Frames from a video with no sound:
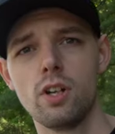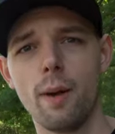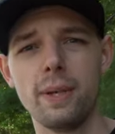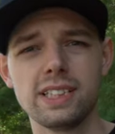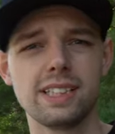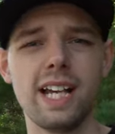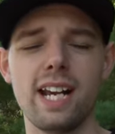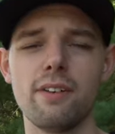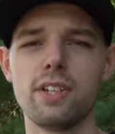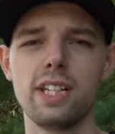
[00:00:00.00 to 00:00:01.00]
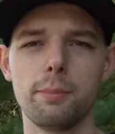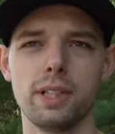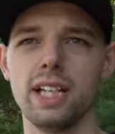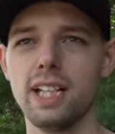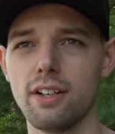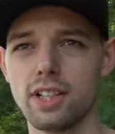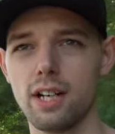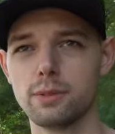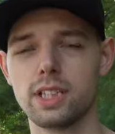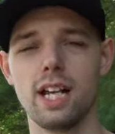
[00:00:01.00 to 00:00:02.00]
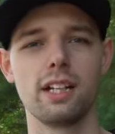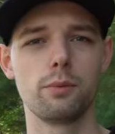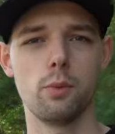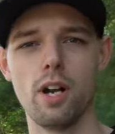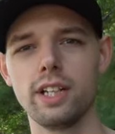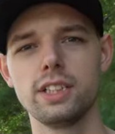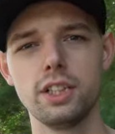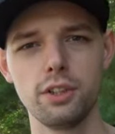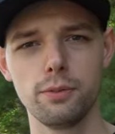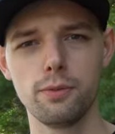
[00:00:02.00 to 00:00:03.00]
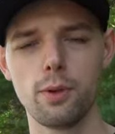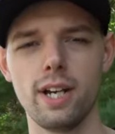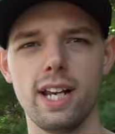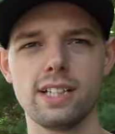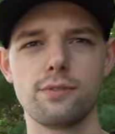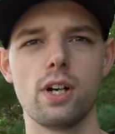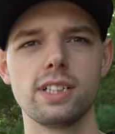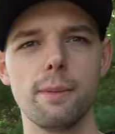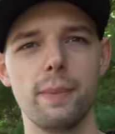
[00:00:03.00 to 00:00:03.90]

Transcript: So I basically had everything planned out that I was kind of wanting to do for it as far as the